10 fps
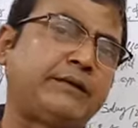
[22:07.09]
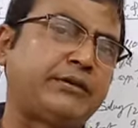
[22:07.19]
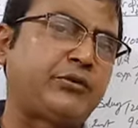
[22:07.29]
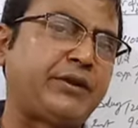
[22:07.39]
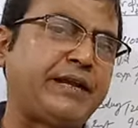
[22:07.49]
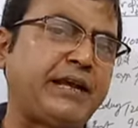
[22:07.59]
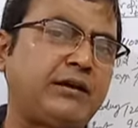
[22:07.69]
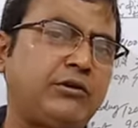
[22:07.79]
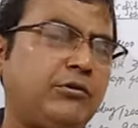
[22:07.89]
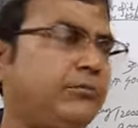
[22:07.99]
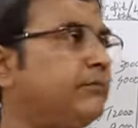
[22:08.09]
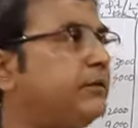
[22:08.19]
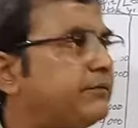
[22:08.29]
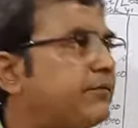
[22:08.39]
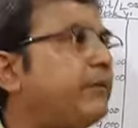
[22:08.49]
the drawing account,
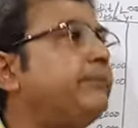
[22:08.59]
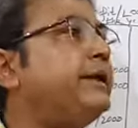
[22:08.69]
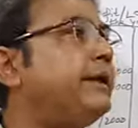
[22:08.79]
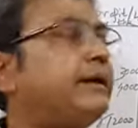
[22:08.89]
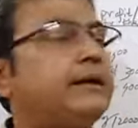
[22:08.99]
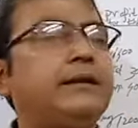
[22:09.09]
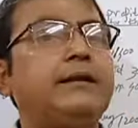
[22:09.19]
but from there,